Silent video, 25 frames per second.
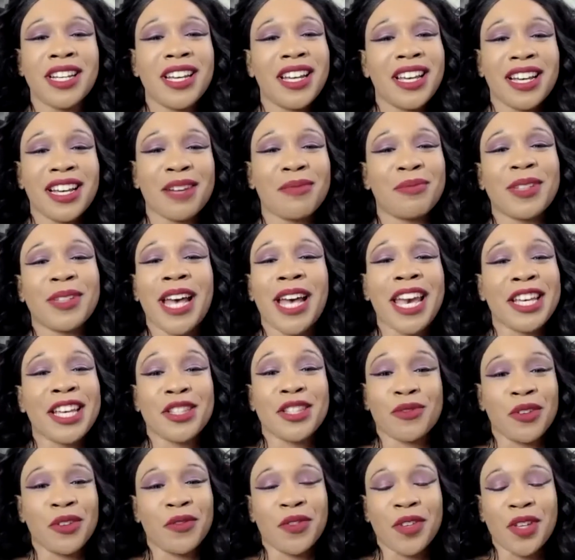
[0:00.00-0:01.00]

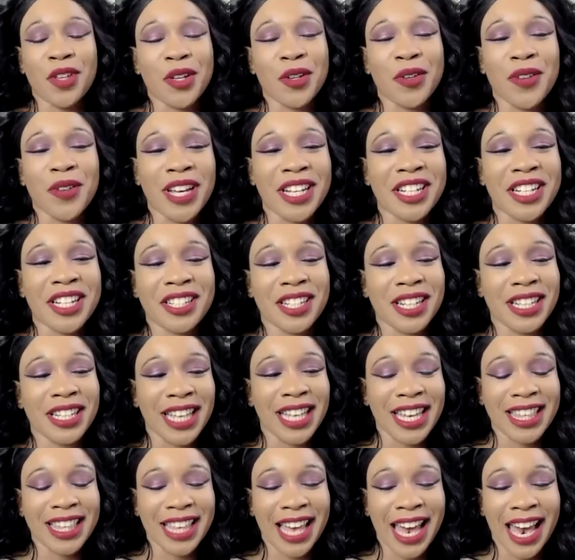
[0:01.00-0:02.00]
compliance review and shit
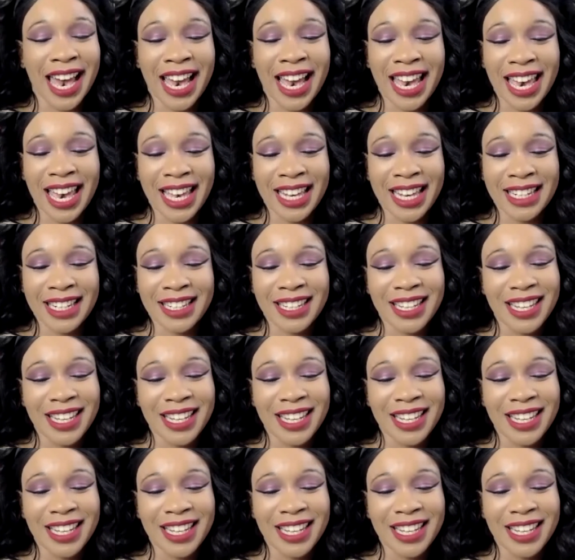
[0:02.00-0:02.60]
like that. And